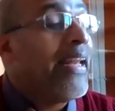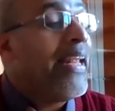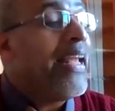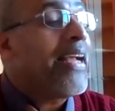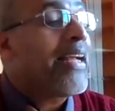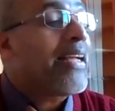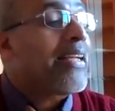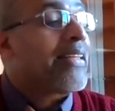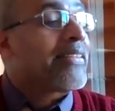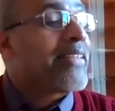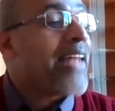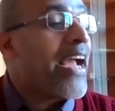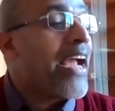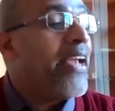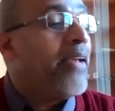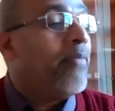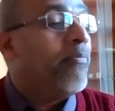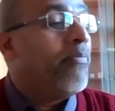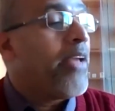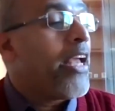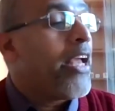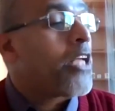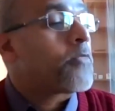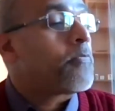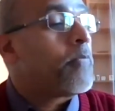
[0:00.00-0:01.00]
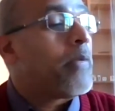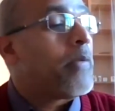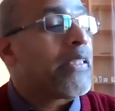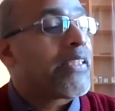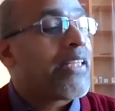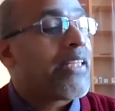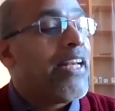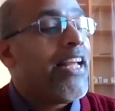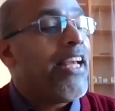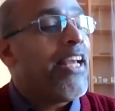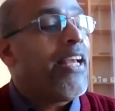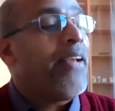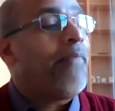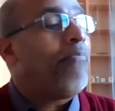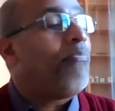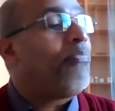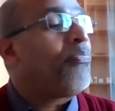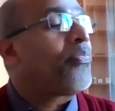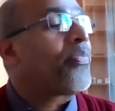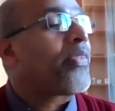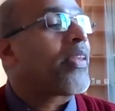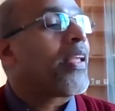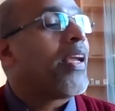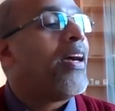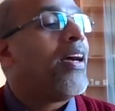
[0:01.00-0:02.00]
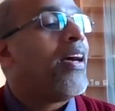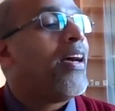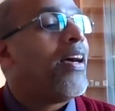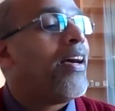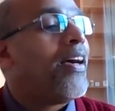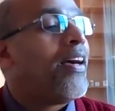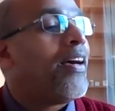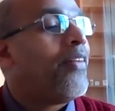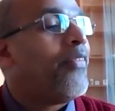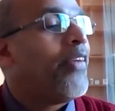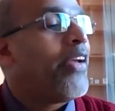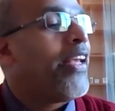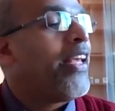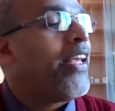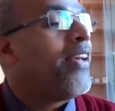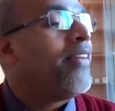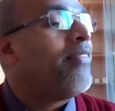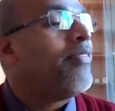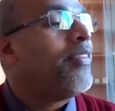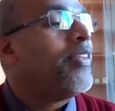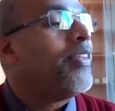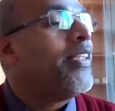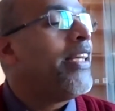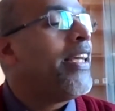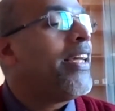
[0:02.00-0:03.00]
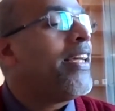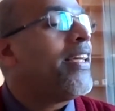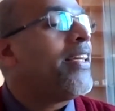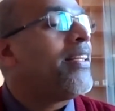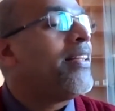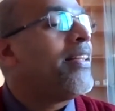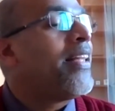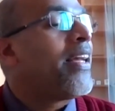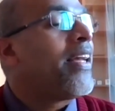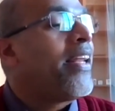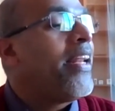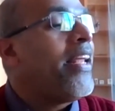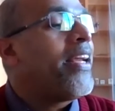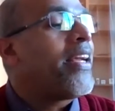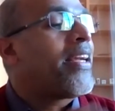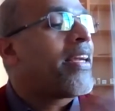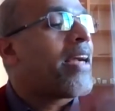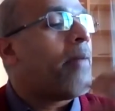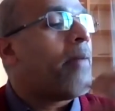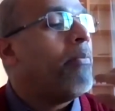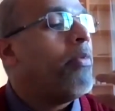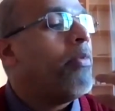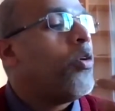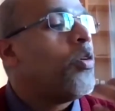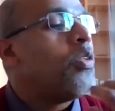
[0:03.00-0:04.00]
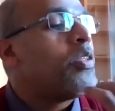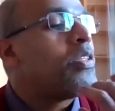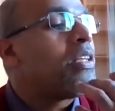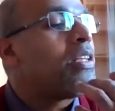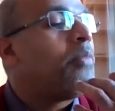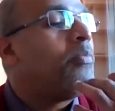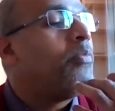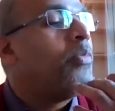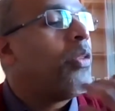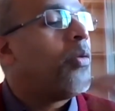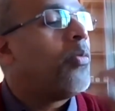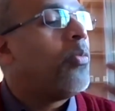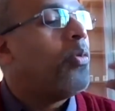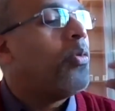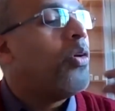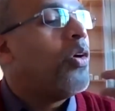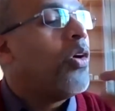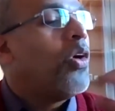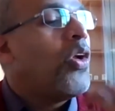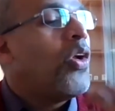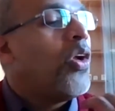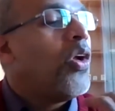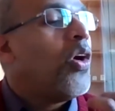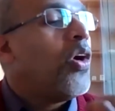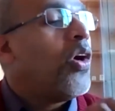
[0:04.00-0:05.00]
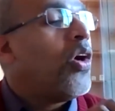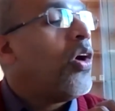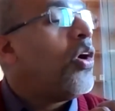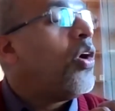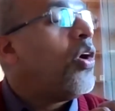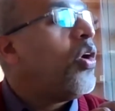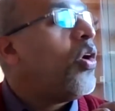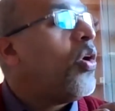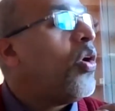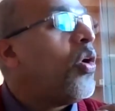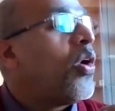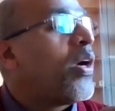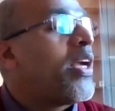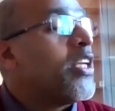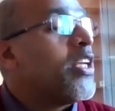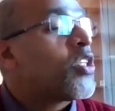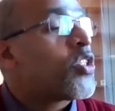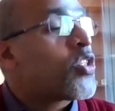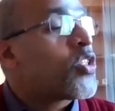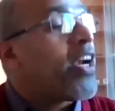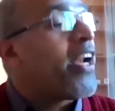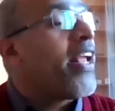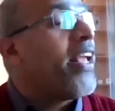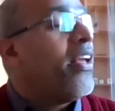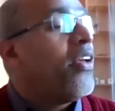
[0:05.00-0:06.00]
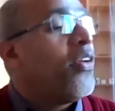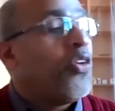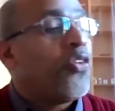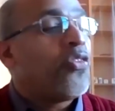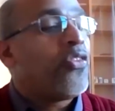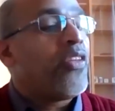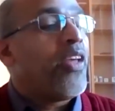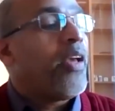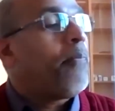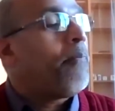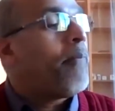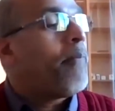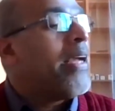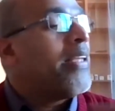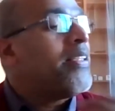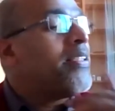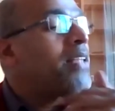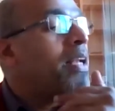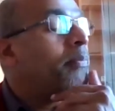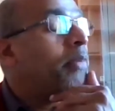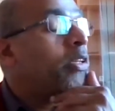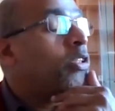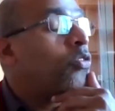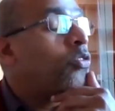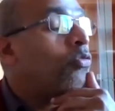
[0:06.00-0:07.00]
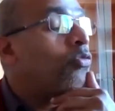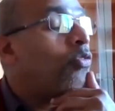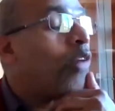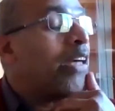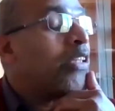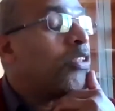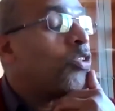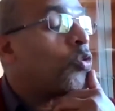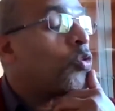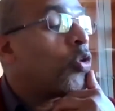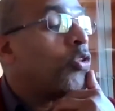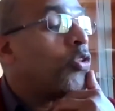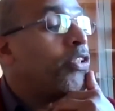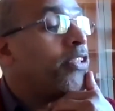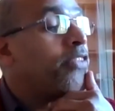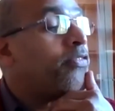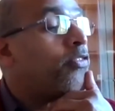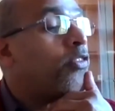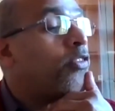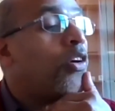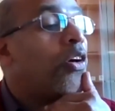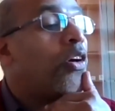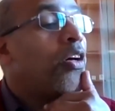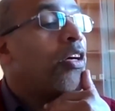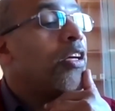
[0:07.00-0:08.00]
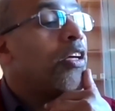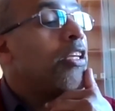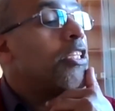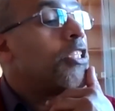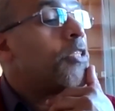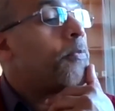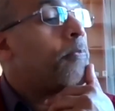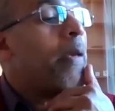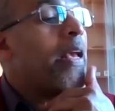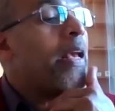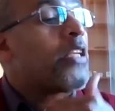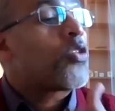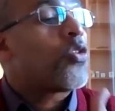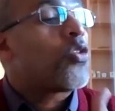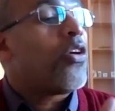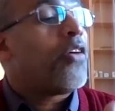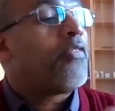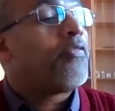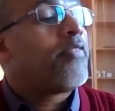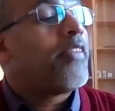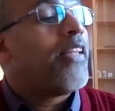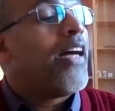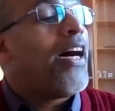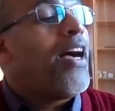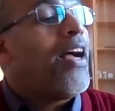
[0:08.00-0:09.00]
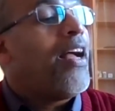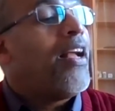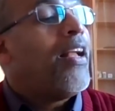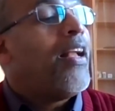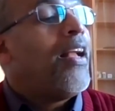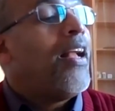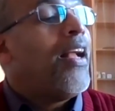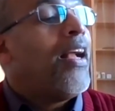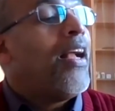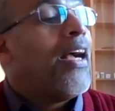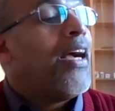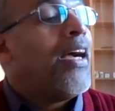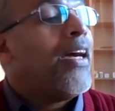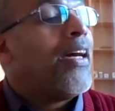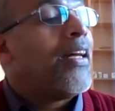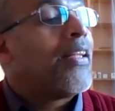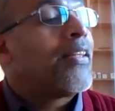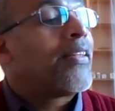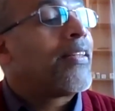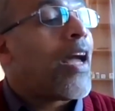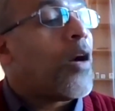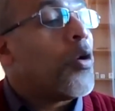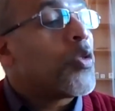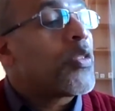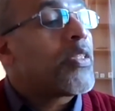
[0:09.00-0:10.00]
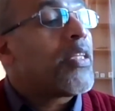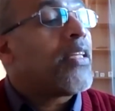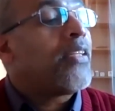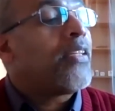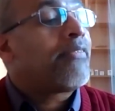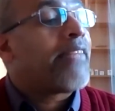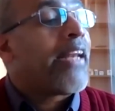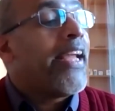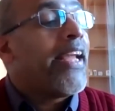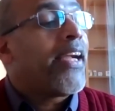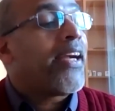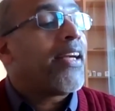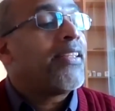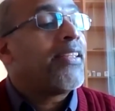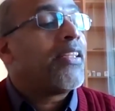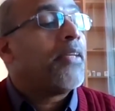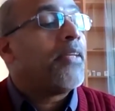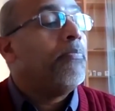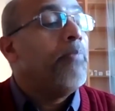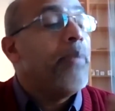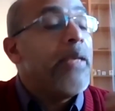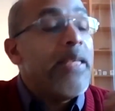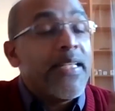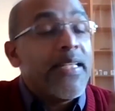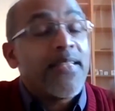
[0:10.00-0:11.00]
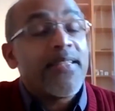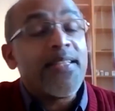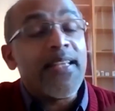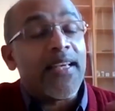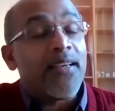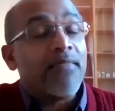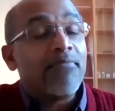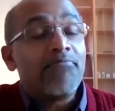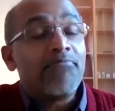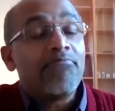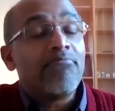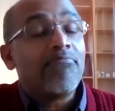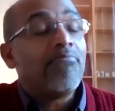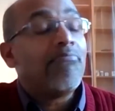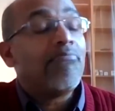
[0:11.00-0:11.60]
greek time especially uh, the greek communism the uh, history you see page number 124 speaks of the uh, 1300 bc